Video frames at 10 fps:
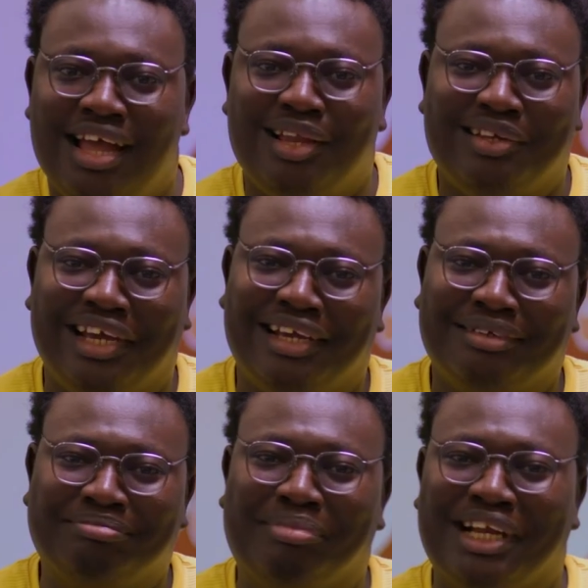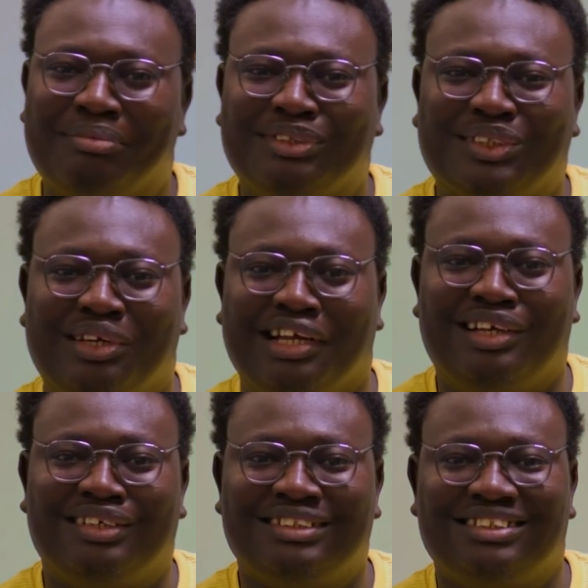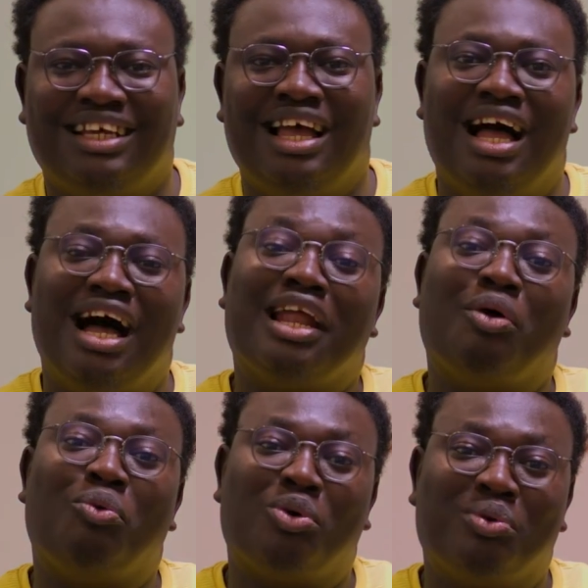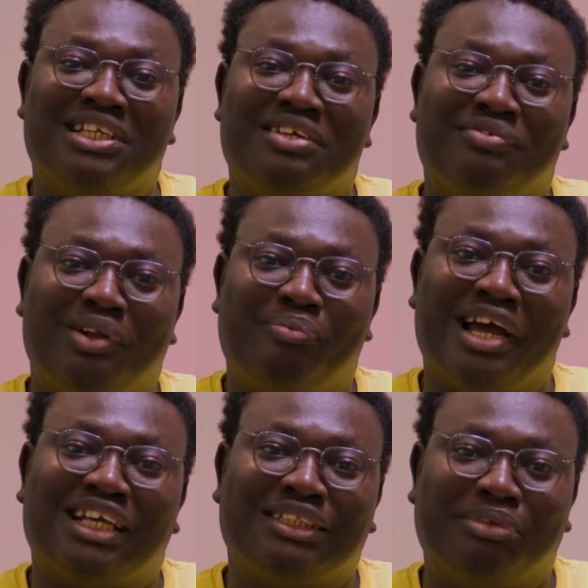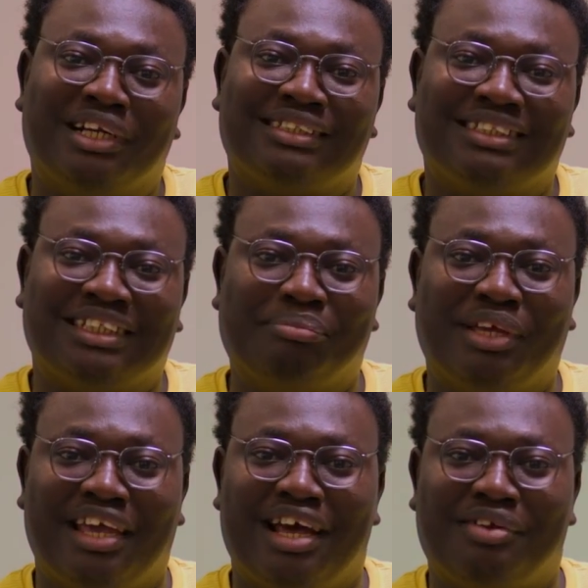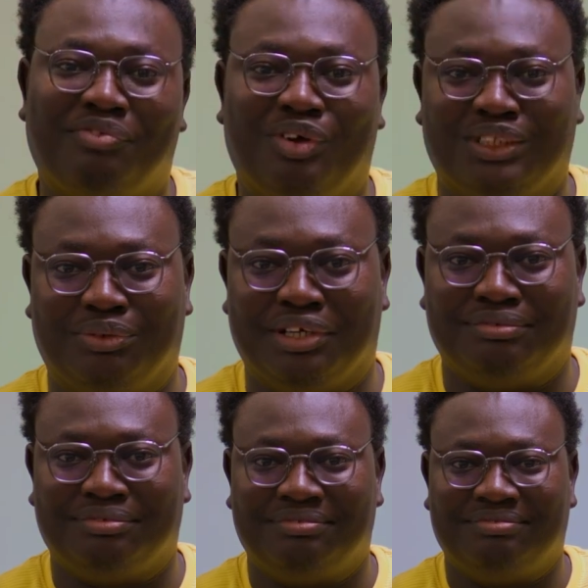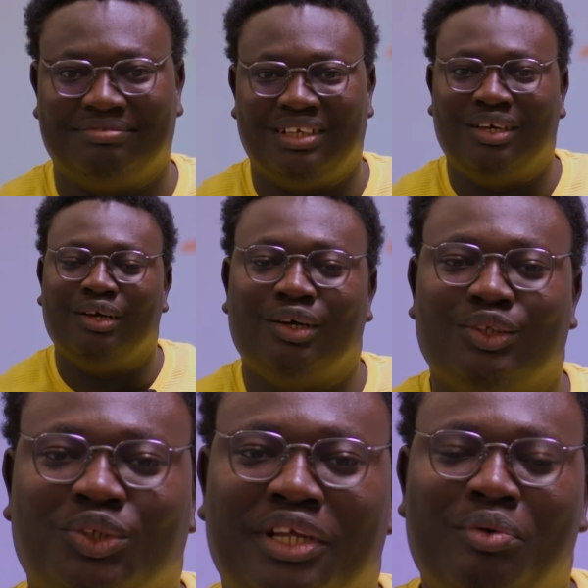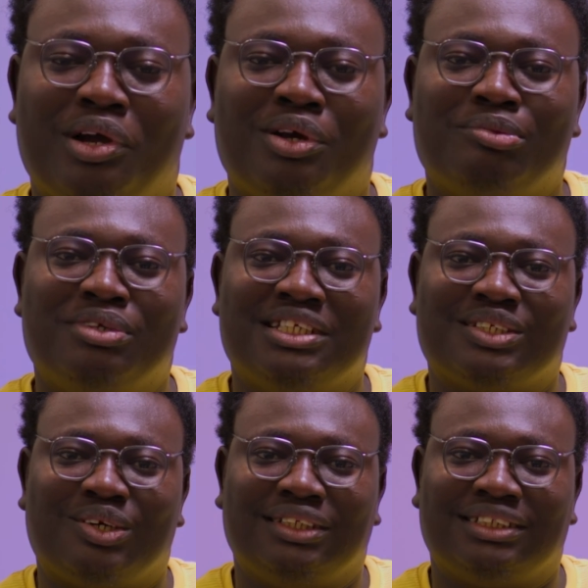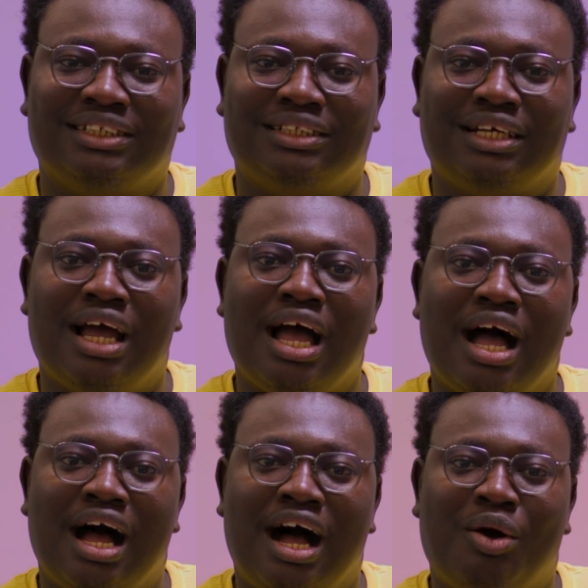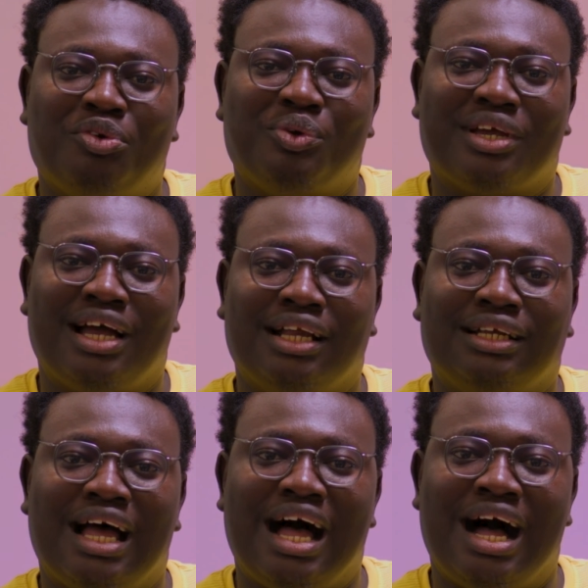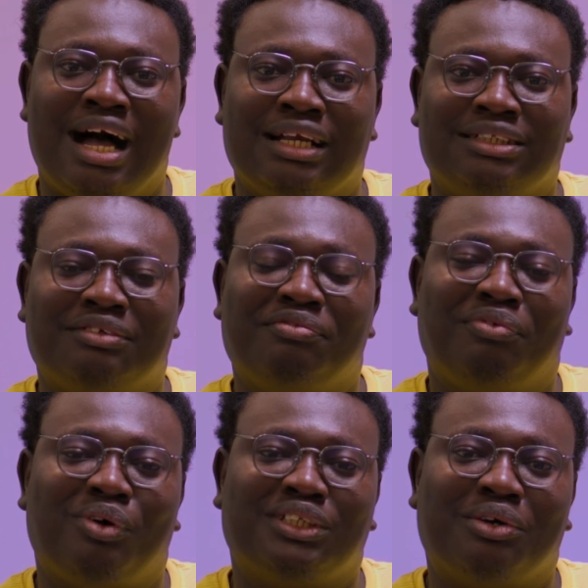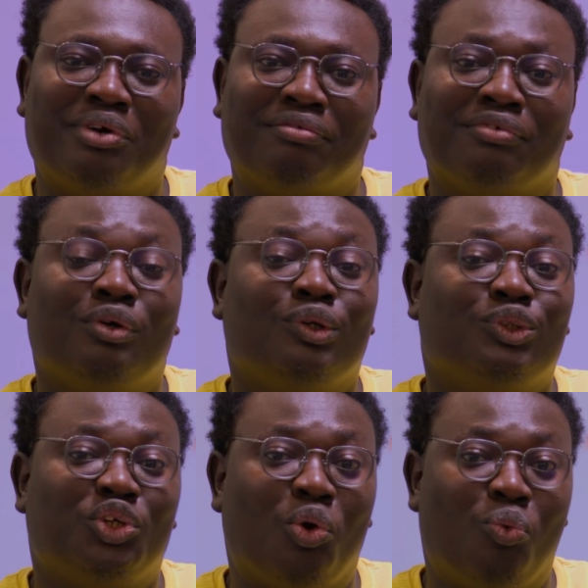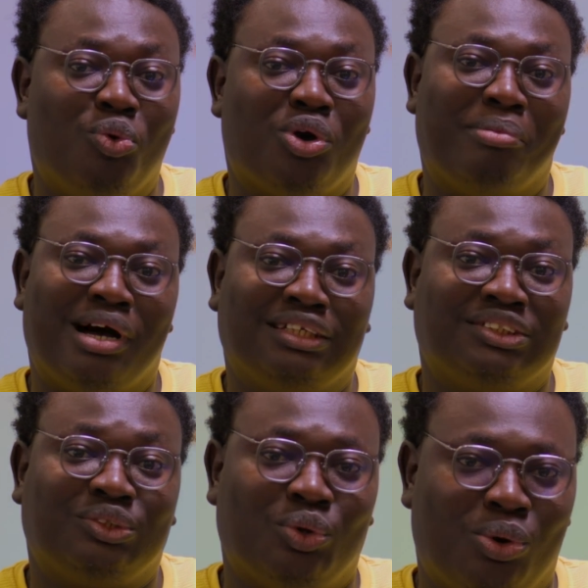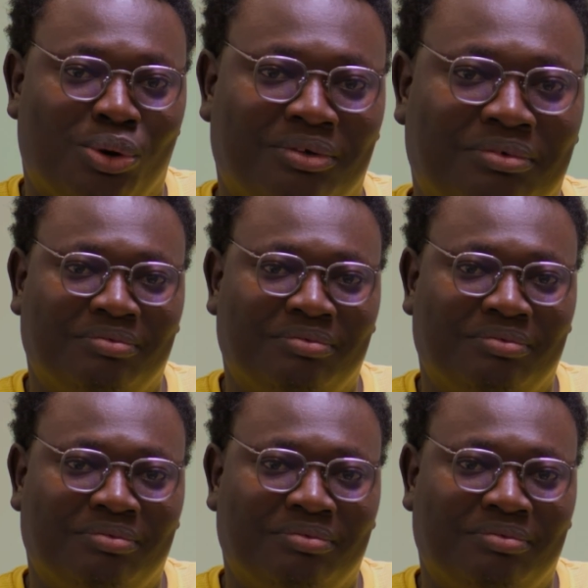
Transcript: Hello there, my name is Cornelius and I work with the developer experience team here at Flutterwave. Today we're going to be discussing how you can add Flutterwave to your WooCommerce store.